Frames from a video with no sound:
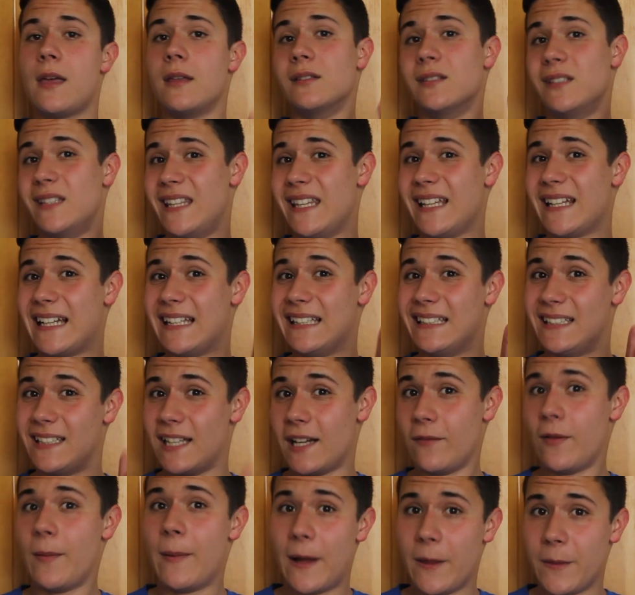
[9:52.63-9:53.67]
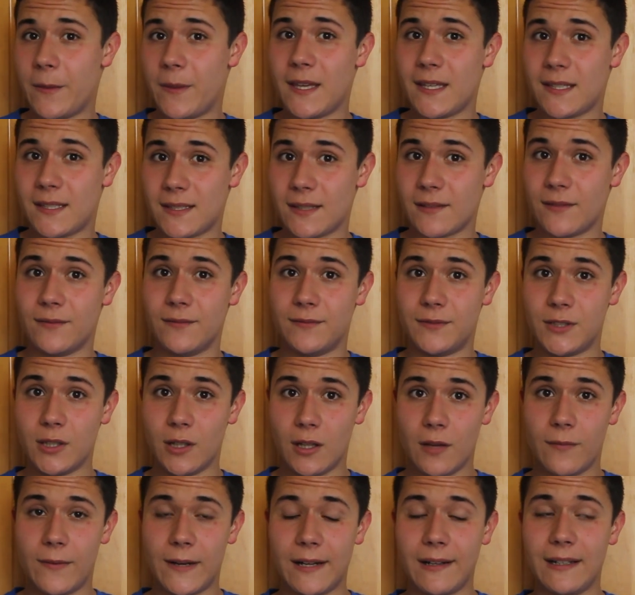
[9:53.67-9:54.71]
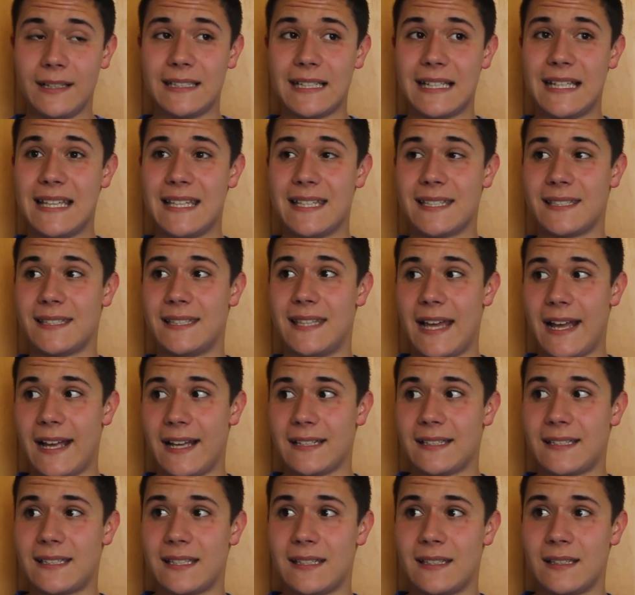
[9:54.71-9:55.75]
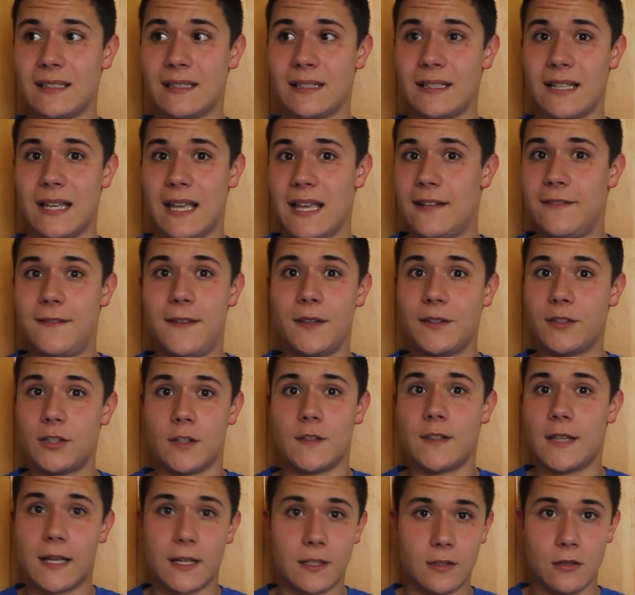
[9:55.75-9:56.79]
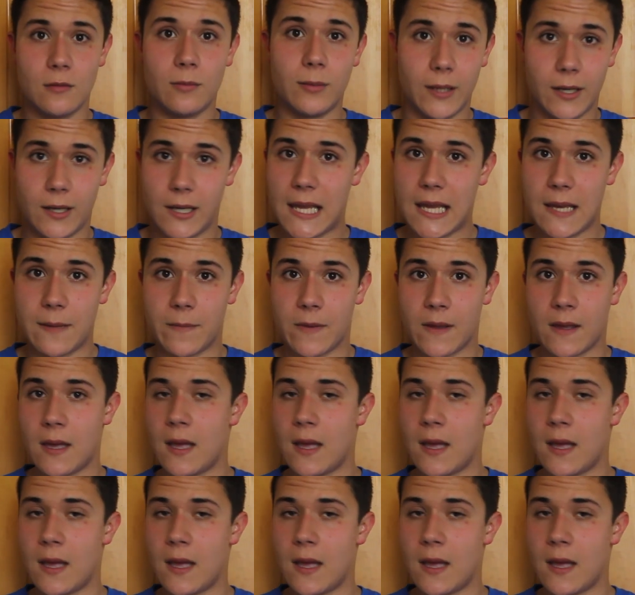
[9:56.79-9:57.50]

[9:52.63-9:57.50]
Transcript: The thing I love about this solo variant is that it feels just like a 2-player game.